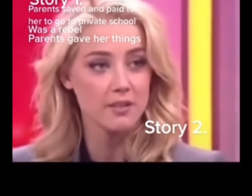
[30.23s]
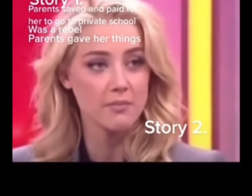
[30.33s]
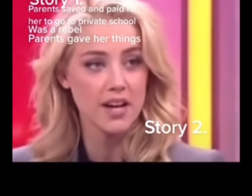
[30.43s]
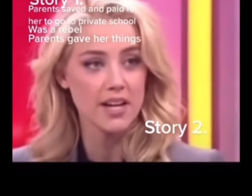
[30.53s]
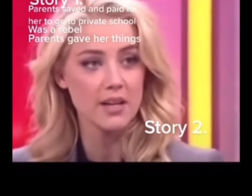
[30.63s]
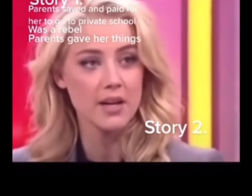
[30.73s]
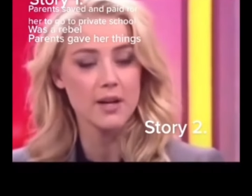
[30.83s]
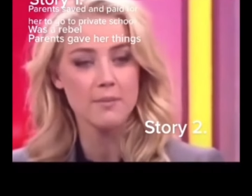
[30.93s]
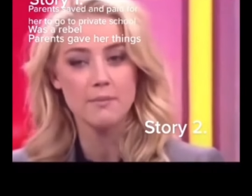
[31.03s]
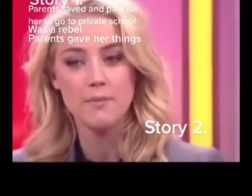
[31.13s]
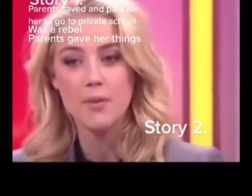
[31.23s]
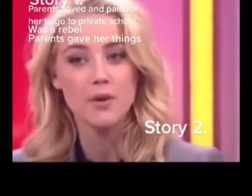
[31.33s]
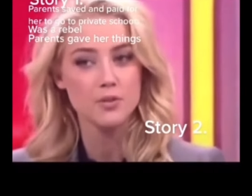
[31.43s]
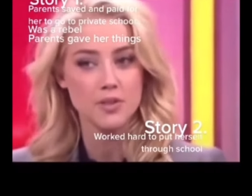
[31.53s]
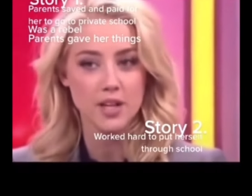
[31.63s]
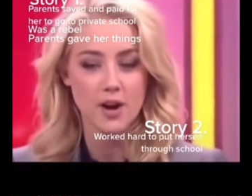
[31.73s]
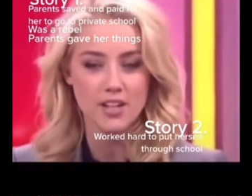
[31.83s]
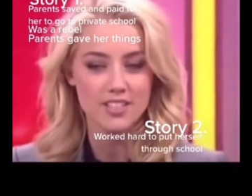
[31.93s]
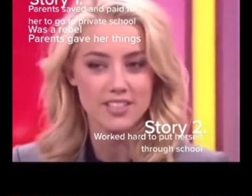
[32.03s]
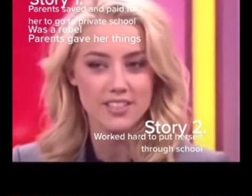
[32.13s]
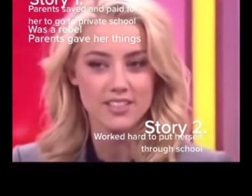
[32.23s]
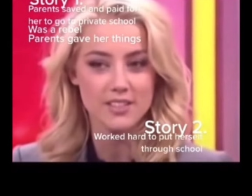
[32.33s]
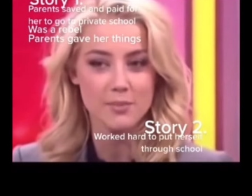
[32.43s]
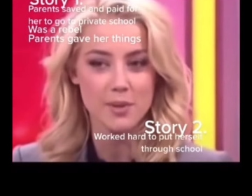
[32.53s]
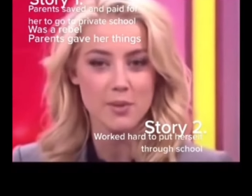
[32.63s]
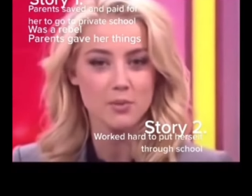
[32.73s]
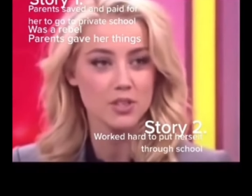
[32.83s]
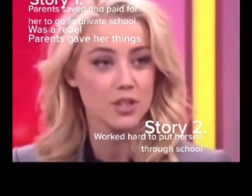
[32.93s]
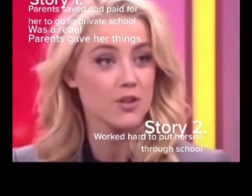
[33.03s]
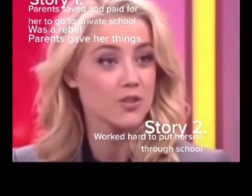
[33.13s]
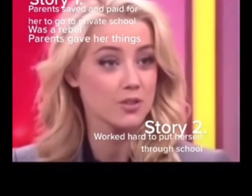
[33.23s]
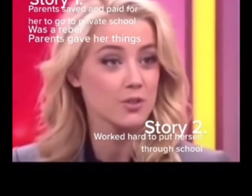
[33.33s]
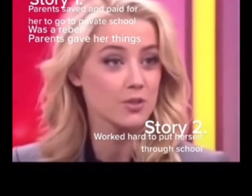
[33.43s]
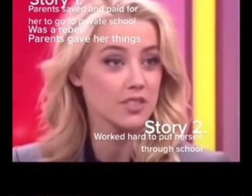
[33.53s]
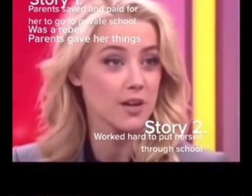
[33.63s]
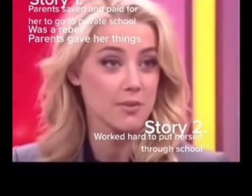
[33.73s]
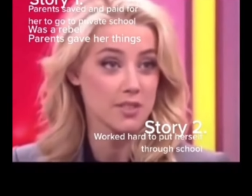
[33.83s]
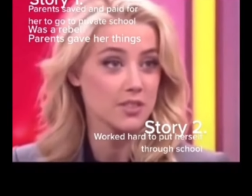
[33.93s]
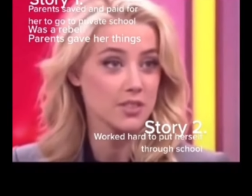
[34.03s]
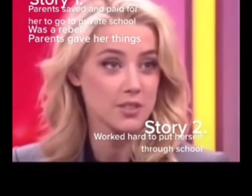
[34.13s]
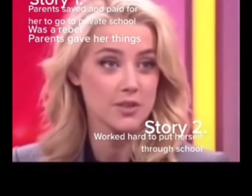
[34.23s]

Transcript: Mm-hmm. I worked really hard to be able to go to the schools that I went to.